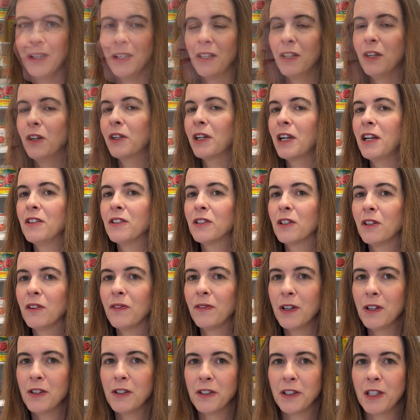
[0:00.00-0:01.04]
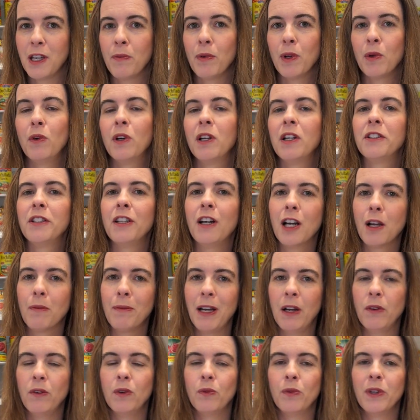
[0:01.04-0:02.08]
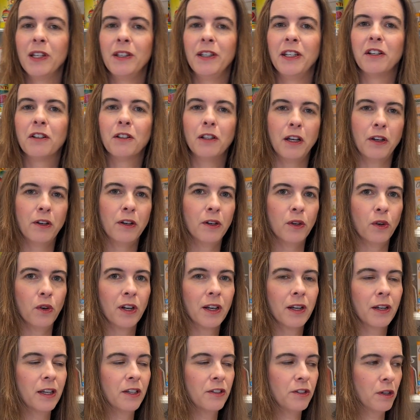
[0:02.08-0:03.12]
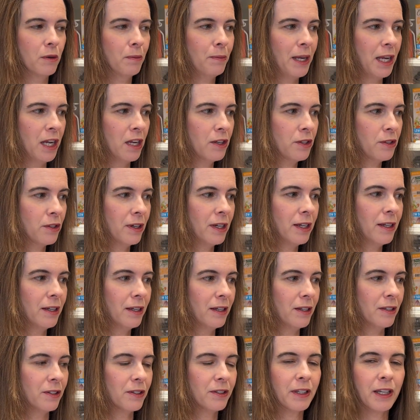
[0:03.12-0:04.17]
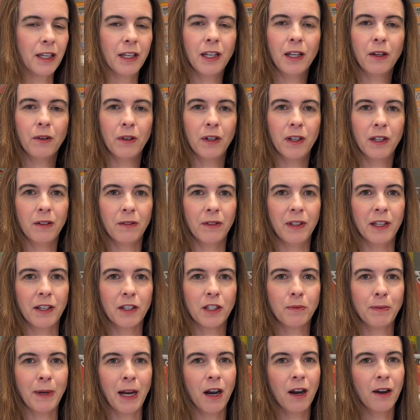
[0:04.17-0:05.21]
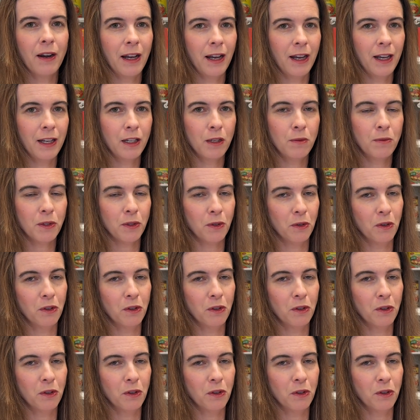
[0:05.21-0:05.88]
Okay, so the first step we want to talk about when we declutter and organize our pantry is getting rid of the expired items